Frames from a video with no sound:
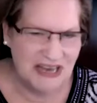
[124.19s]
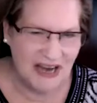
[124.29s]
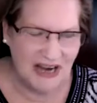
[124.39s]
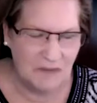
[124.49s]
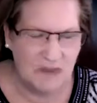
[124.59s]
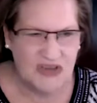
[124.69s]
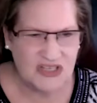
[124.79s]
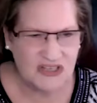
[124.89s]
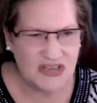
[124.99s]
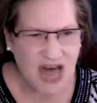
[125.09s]
Uh,
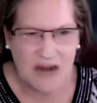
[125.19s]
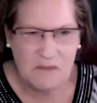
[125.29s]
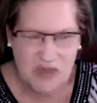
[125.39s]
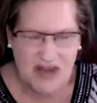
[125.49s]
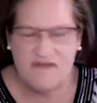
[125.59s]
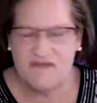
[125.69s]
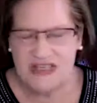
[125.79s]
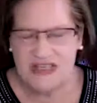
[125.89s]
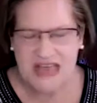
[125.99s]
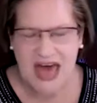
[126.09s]
there's a lot of
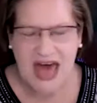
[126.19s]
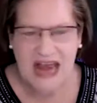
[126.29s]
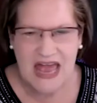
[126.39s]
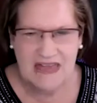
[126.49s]
benefits that